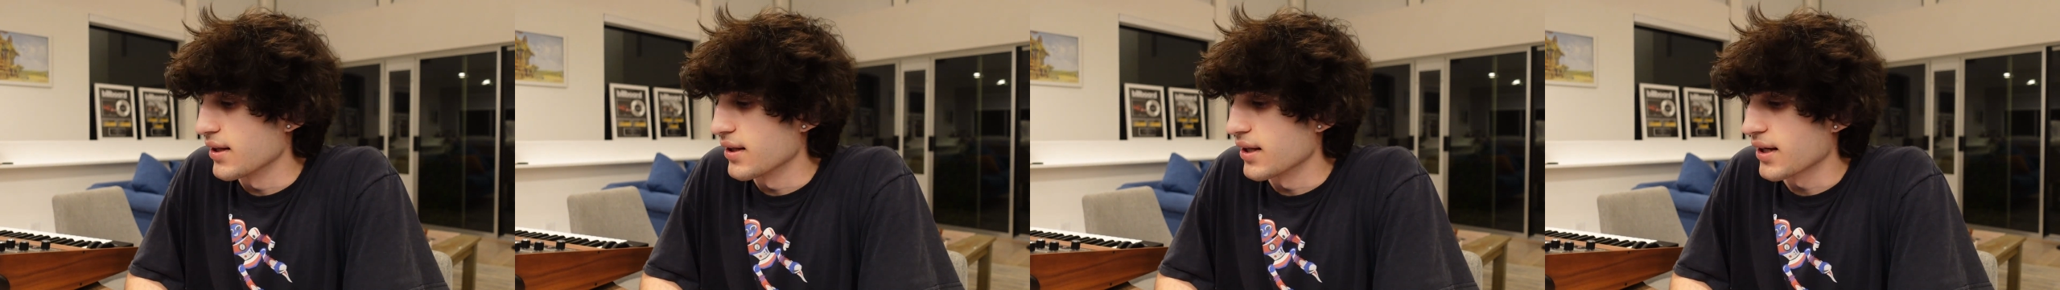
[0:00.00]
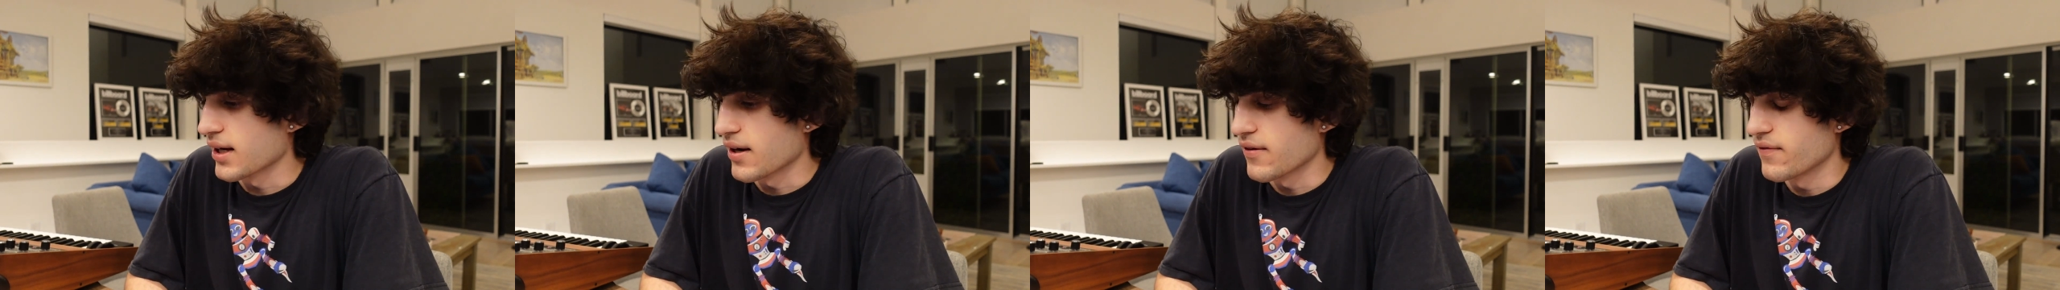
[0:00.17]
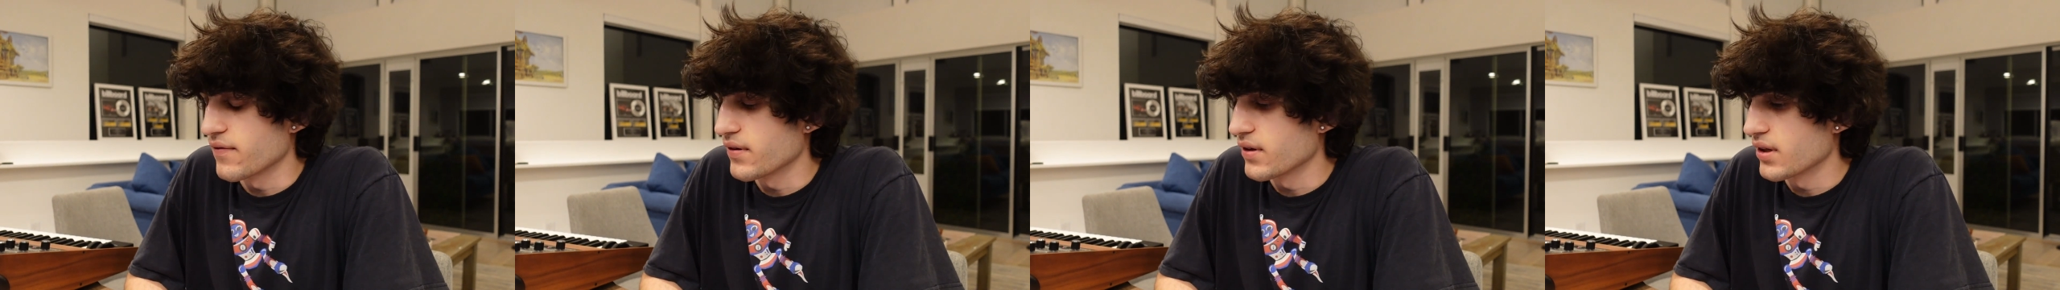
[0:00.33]

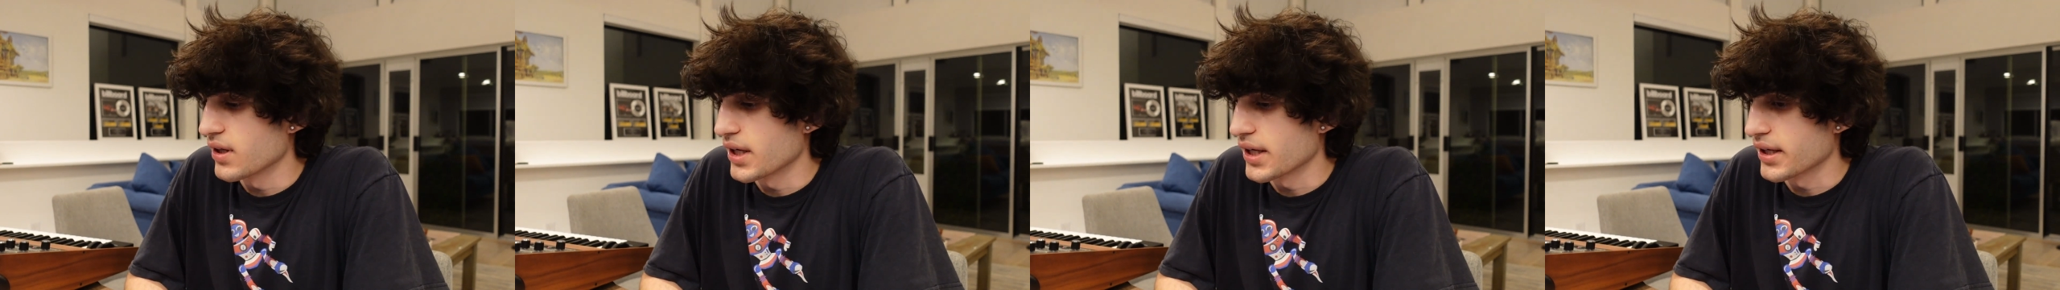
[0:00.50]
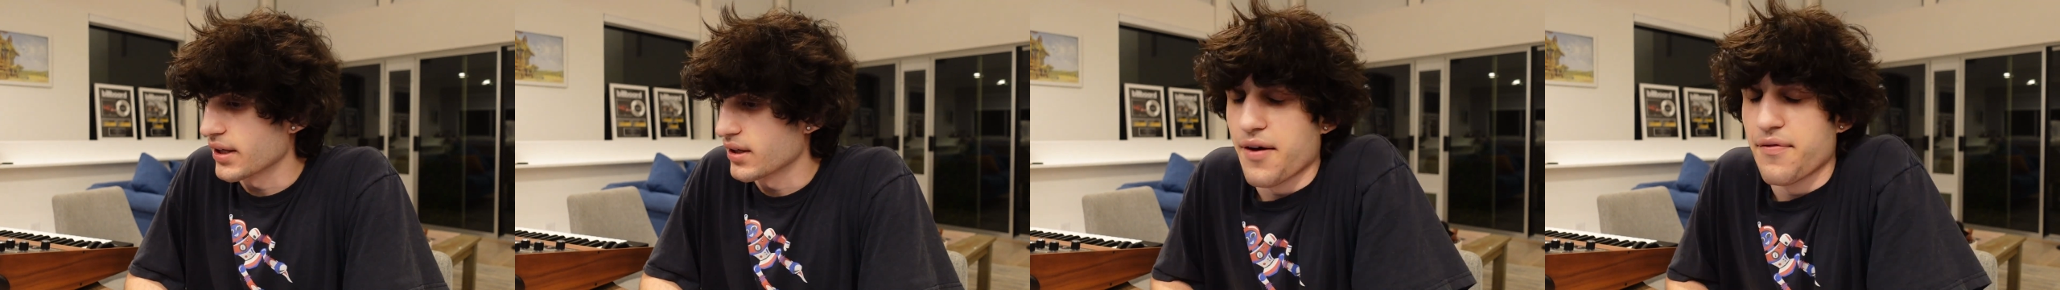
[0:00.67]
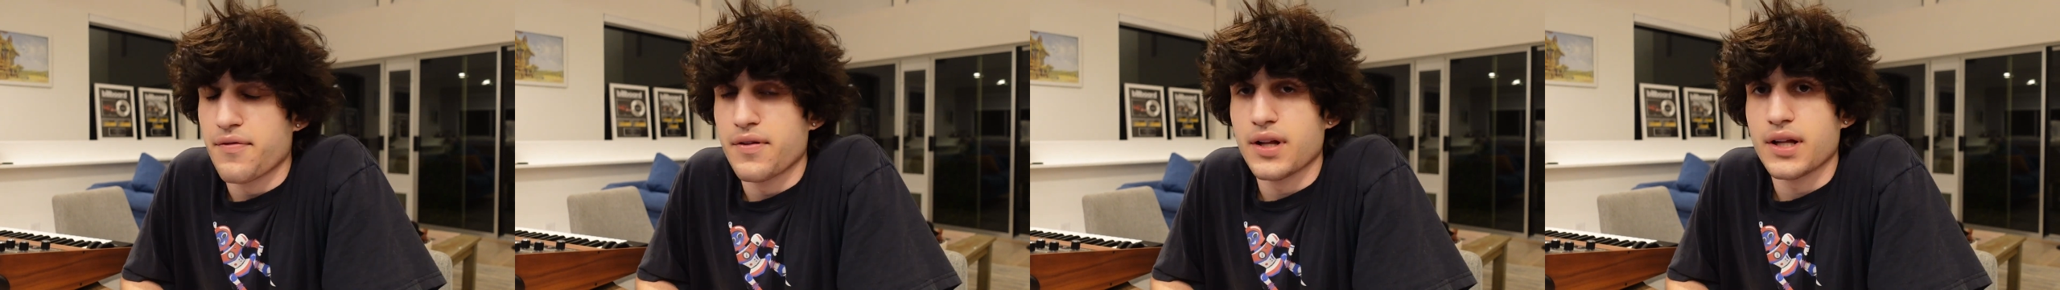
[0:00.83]
Like I feel
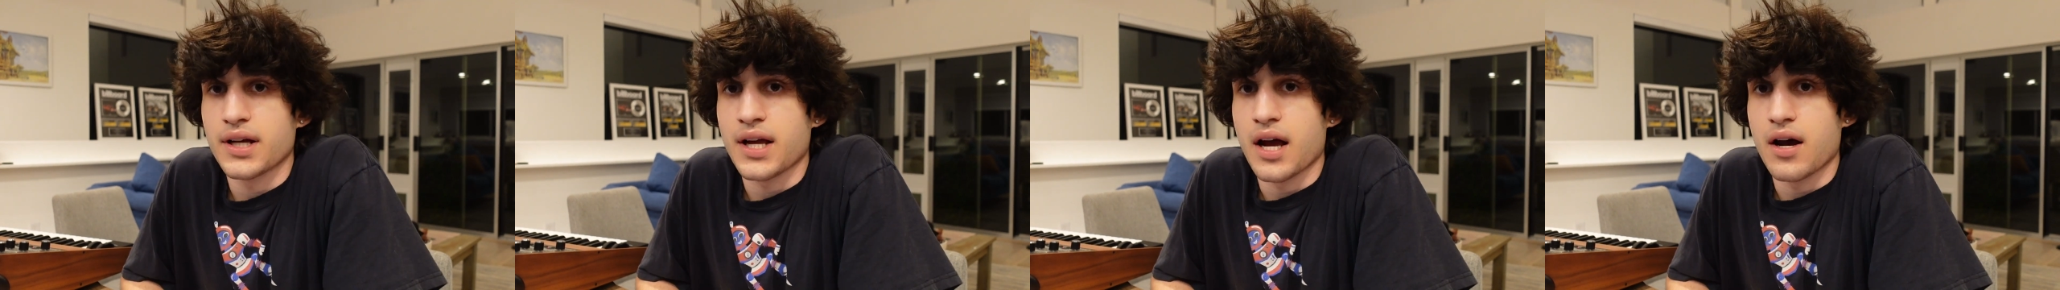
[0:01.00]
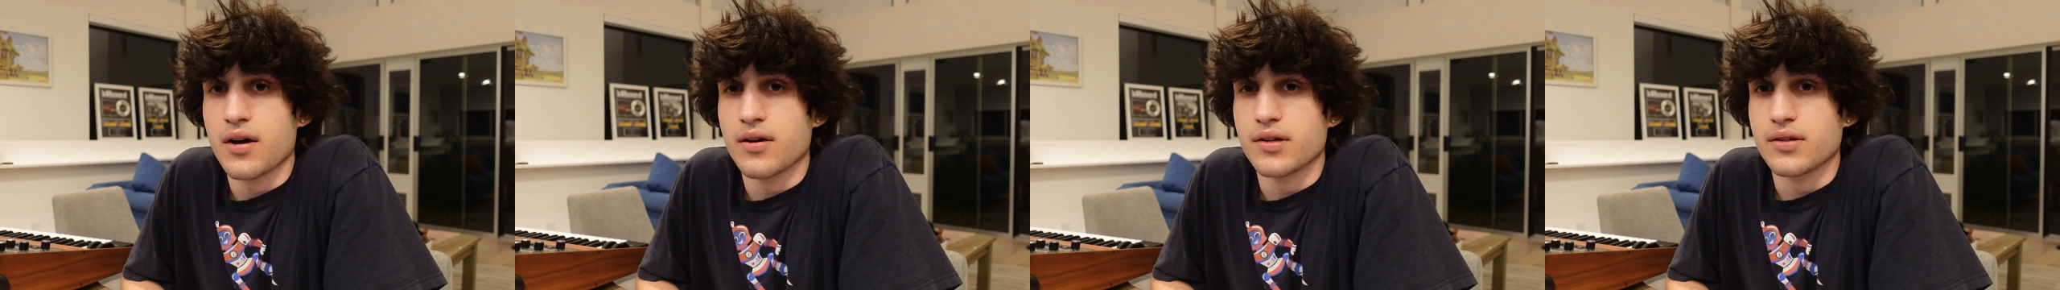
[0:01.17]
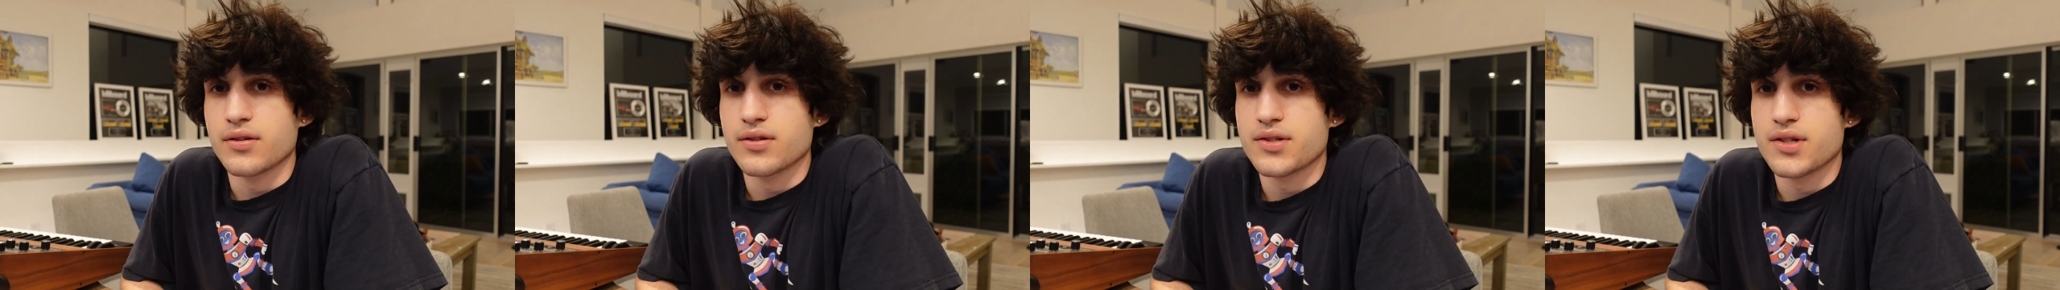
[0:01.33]
like
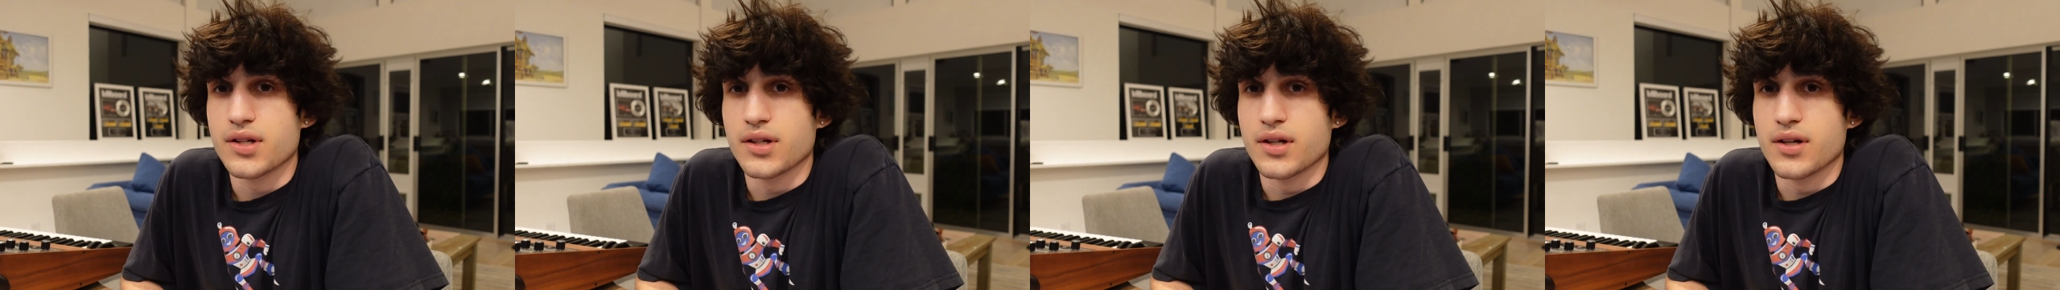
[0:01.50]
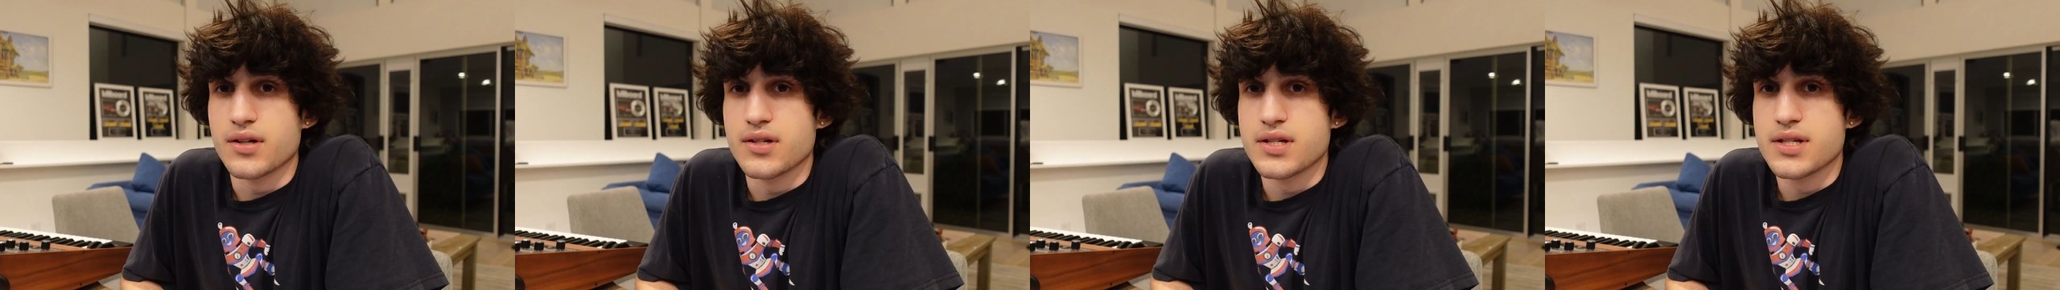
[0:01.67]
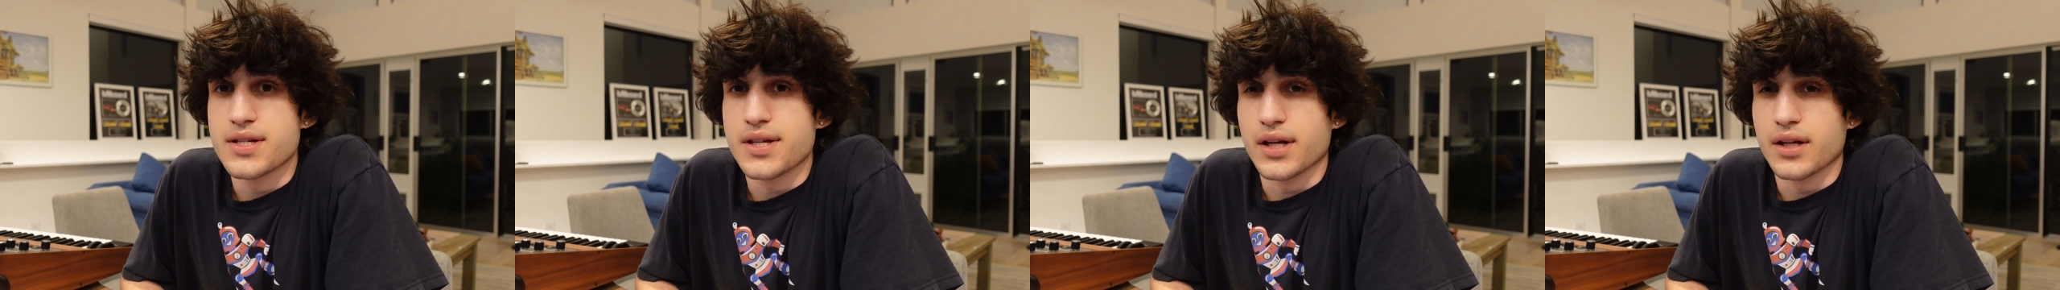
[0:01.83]
how it usually
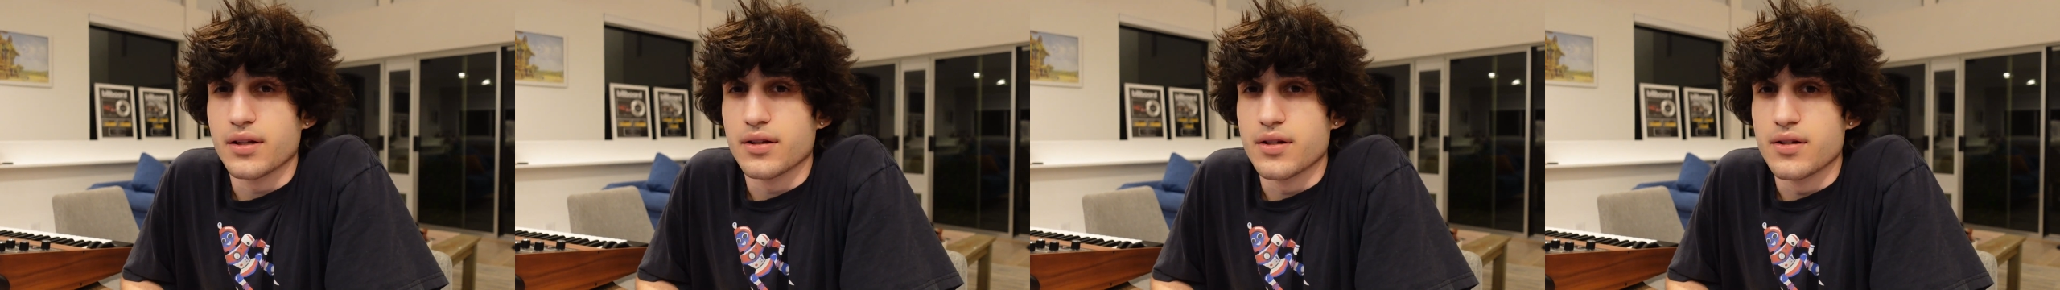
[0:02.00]
goes is like